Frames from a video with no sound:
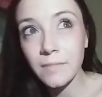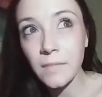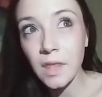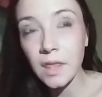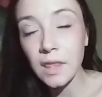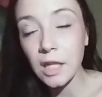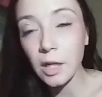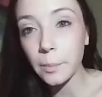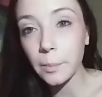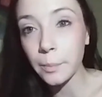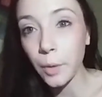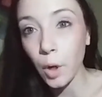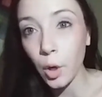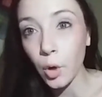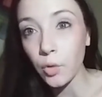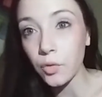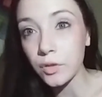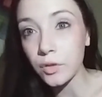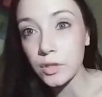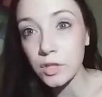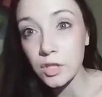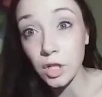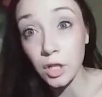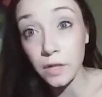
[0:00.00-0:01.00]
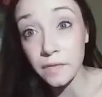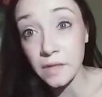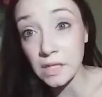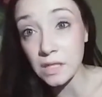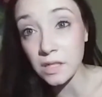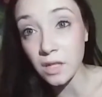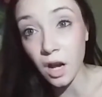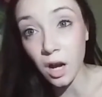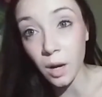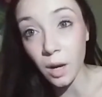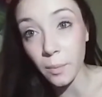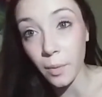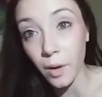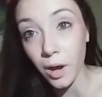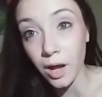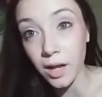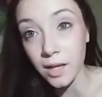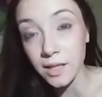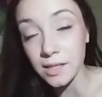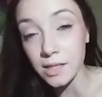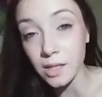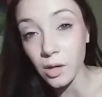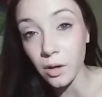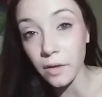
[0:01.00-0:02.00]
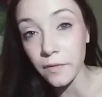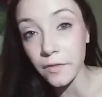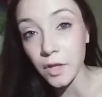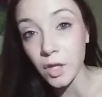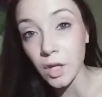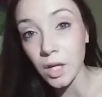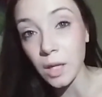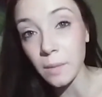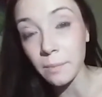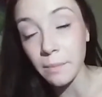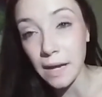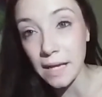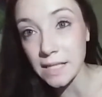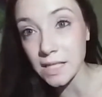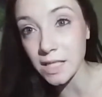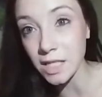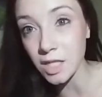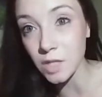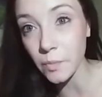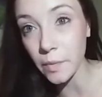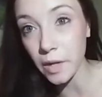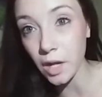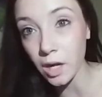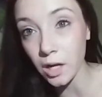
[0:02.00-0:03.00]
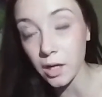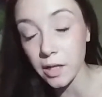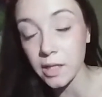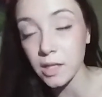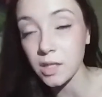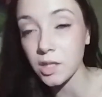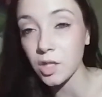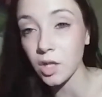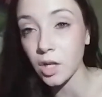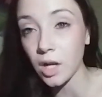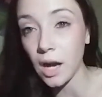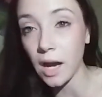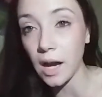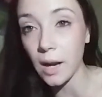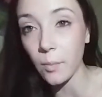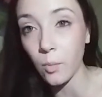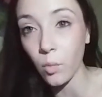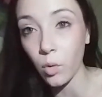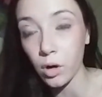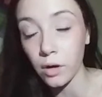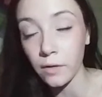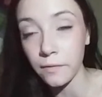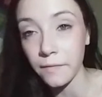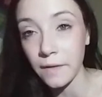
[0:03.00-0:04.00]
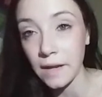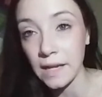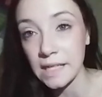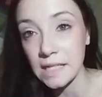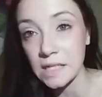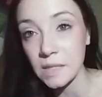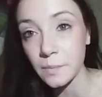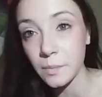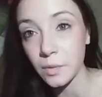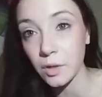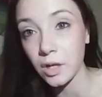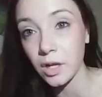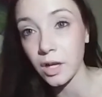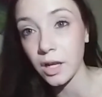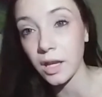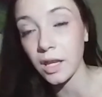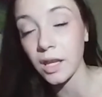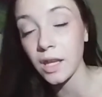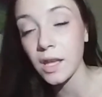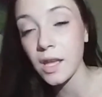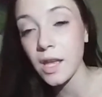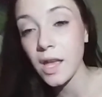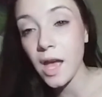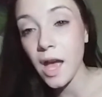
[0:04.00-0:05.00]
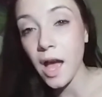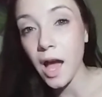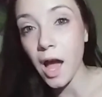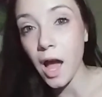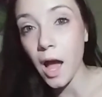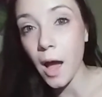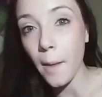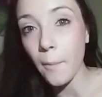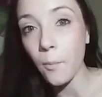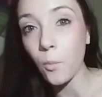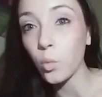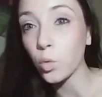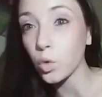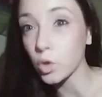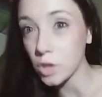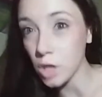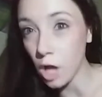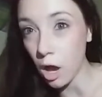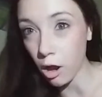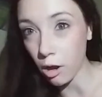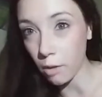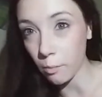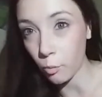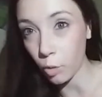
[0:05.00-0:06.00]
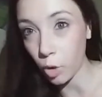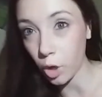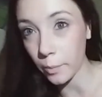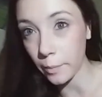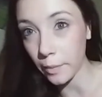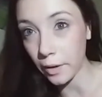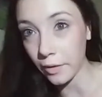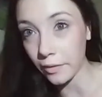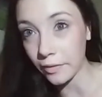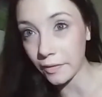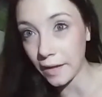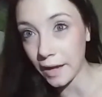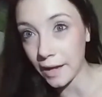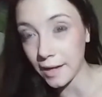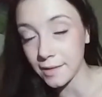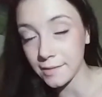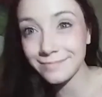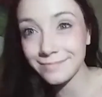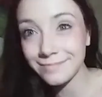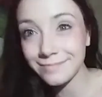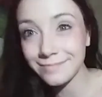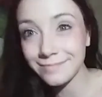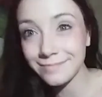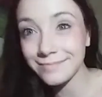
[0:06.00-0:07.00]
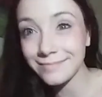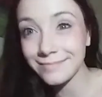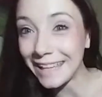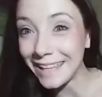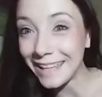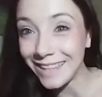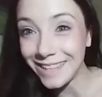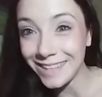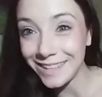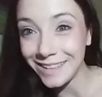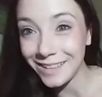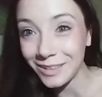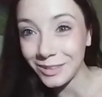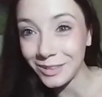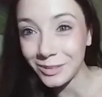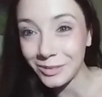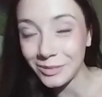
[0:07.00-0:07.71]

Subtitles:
They're both Service Dog Paws. So if you can message me on Instagram or Facebook, we'll talk more about that. Thank you.